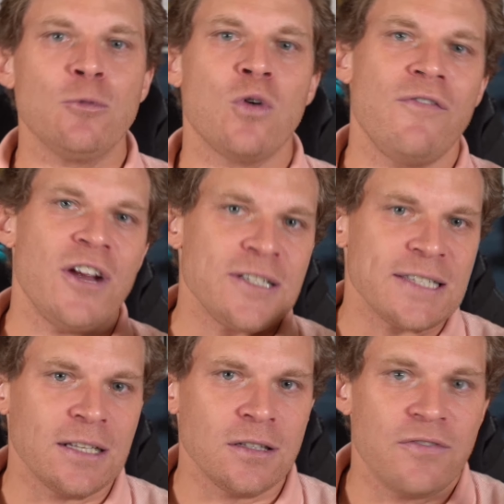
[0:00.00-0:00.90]
people who are very
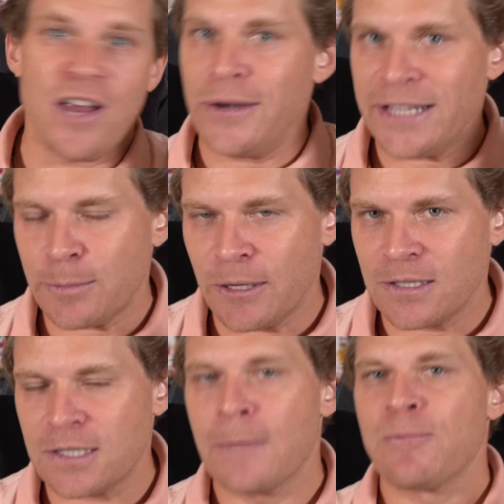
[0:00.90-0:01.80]
skilled, very
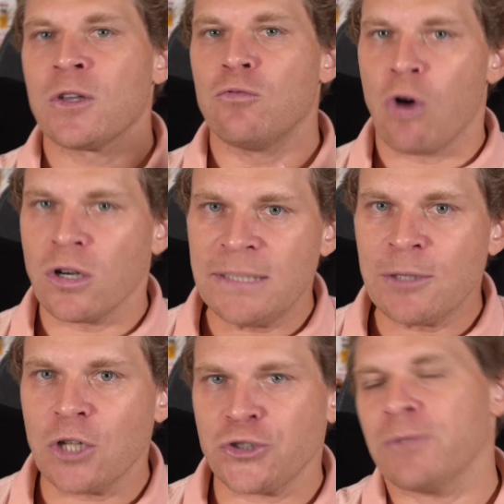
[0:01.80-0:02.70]
experienced, wrong
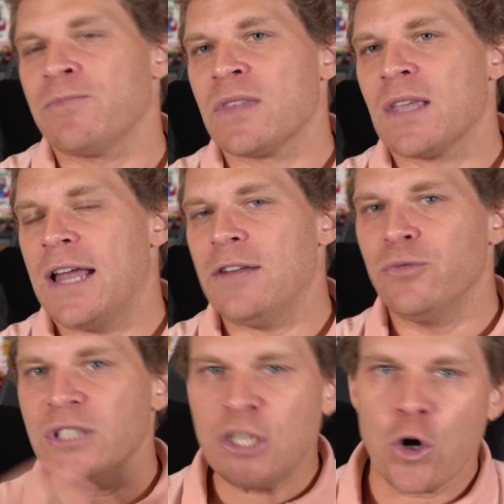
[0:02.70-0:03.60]
team culture, and
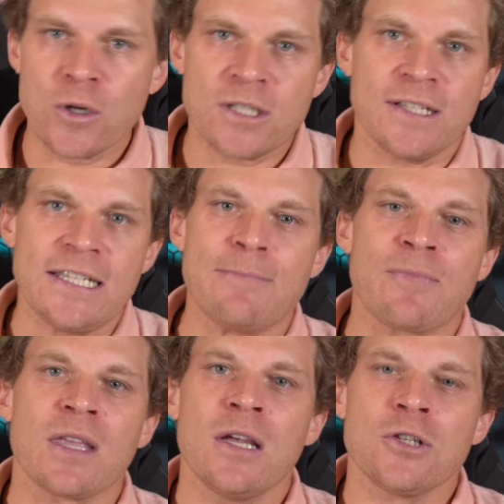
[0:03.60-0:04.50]
it really hurts the team.
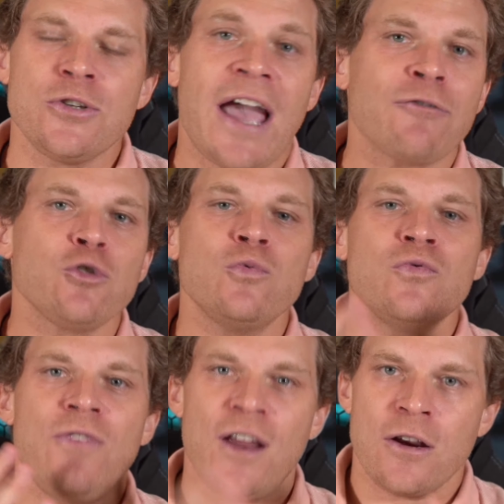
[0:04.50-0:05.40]
So you have to
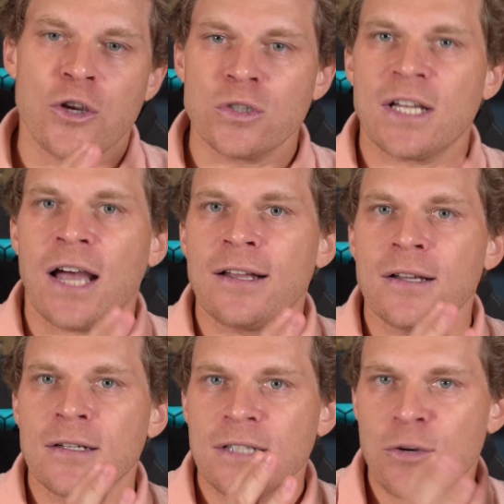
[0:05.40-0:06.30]
do very good kind
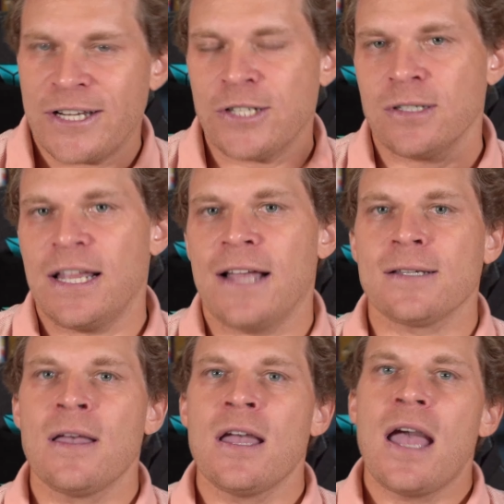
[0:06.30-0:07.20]
of questions on
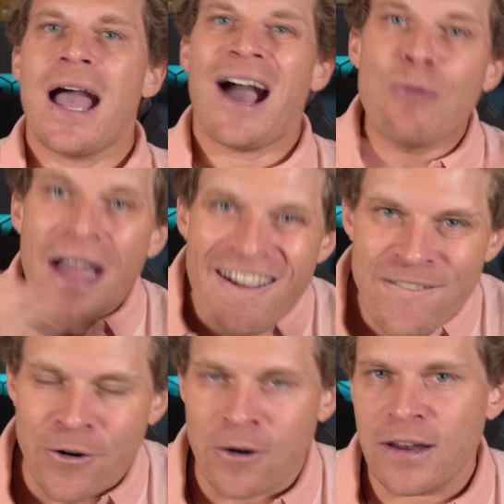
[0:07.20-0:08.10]
that.
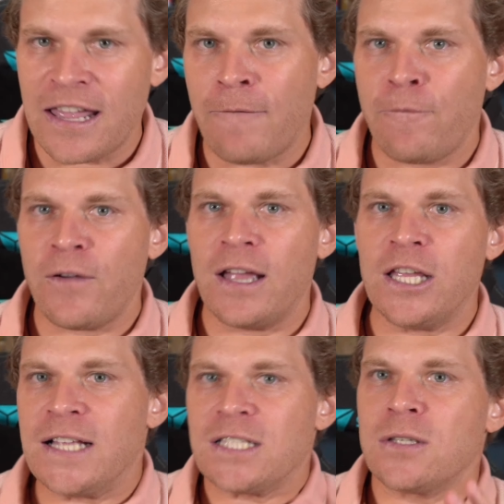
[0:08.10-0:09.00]
However, if
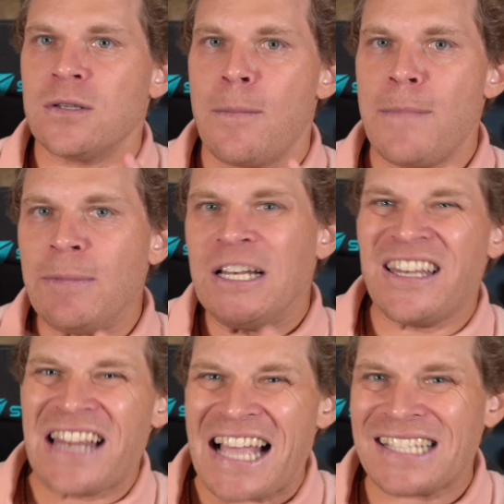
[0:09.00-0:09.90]
it's maybe
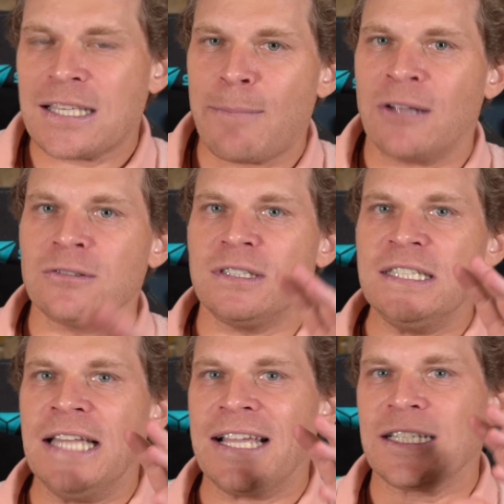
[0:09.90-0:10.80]
less about
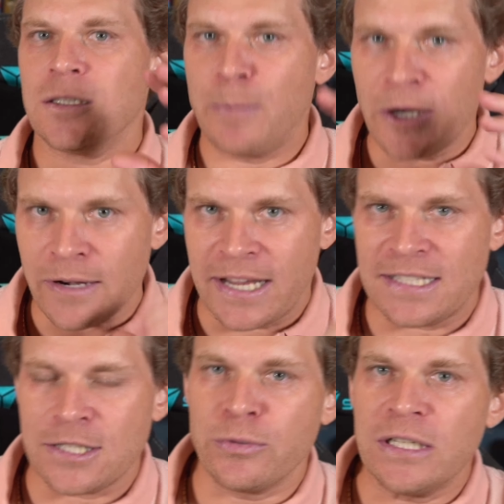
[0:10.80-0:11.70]
the
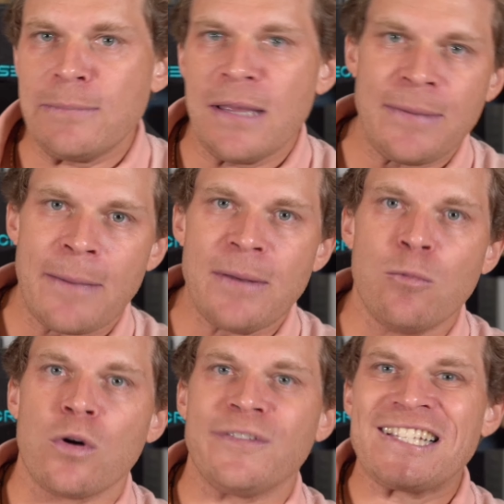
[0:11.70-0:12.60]
experience, it's really maybe a bit
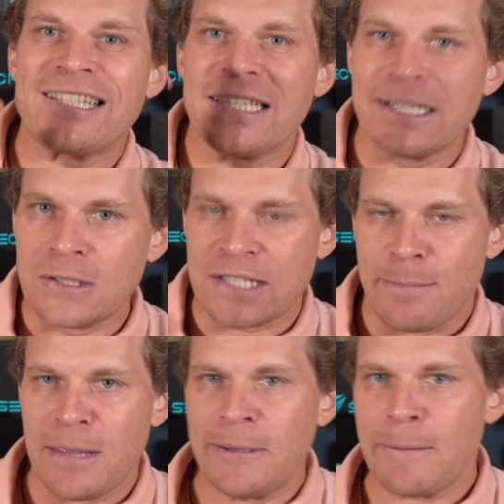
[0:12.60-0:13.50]
more of the skill
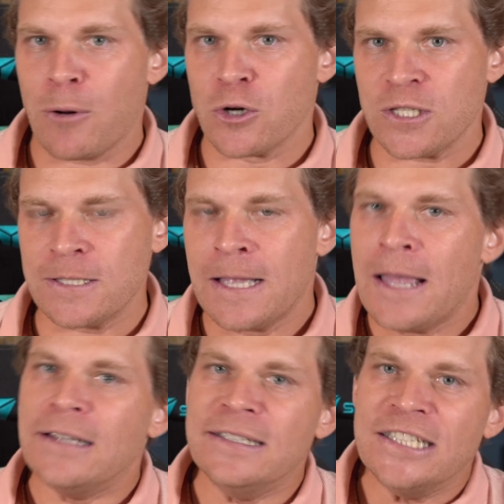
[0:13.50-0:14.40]
set. Maybe the person
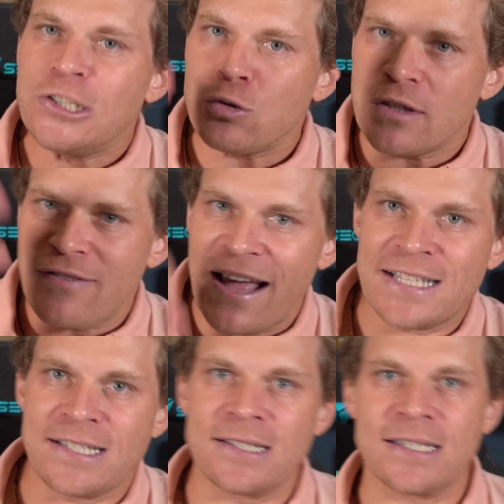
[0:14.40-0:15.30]
needs to
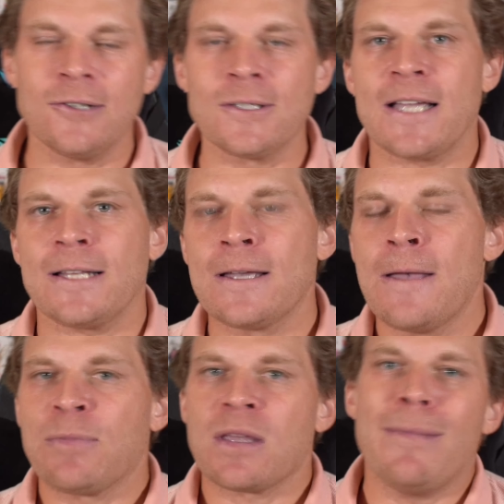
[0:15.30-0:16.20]
advance the skill set.
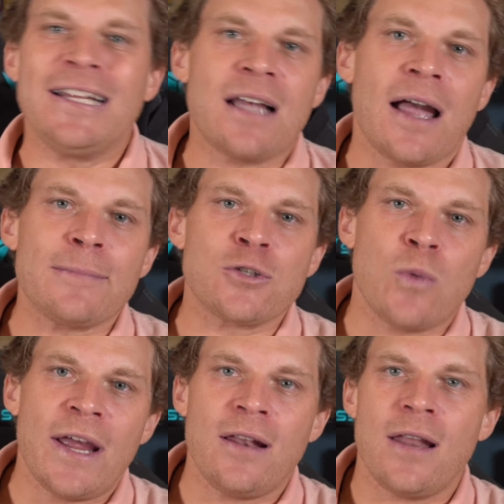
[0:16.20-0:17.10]
Many times,
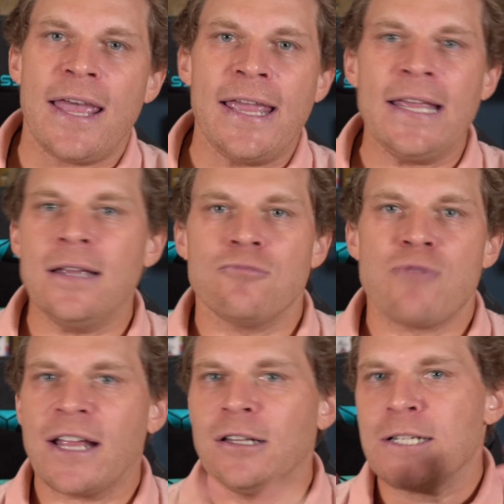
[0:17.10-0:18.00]
when a
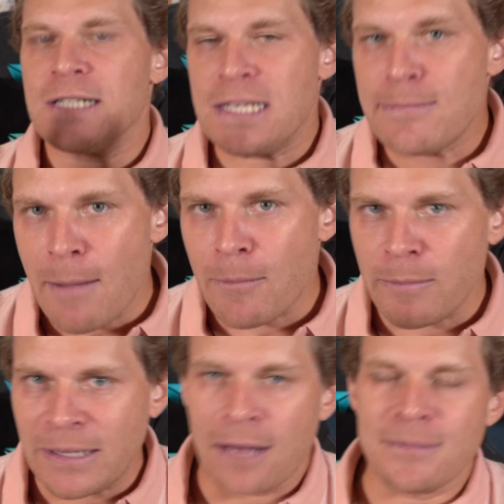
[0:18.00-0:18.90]
regular team
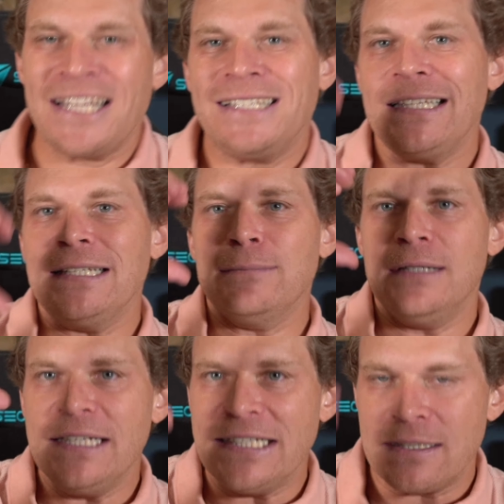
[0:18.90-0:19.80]
member becomes a team
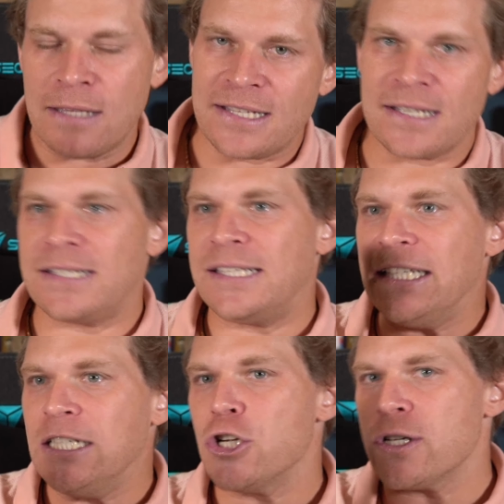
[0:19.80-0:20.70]
lead, is a
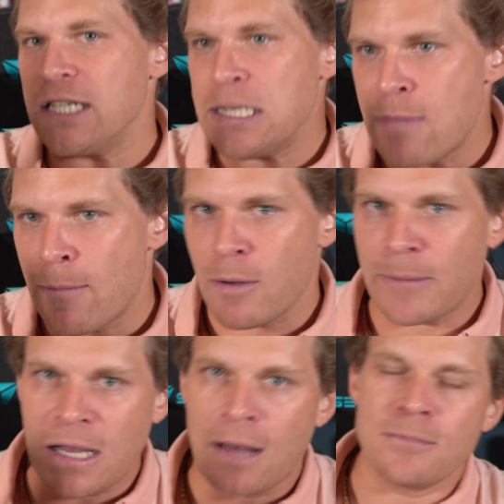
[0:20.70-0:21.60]
senior team member
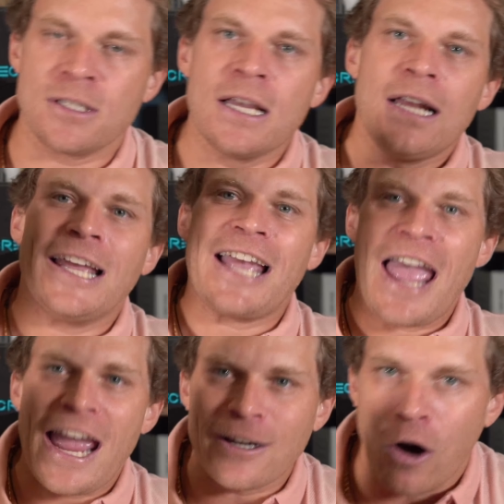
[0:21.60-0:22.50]
becomes like a
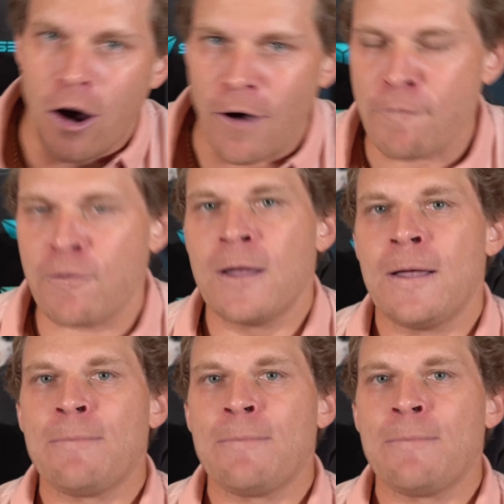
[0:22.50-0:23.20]
head off,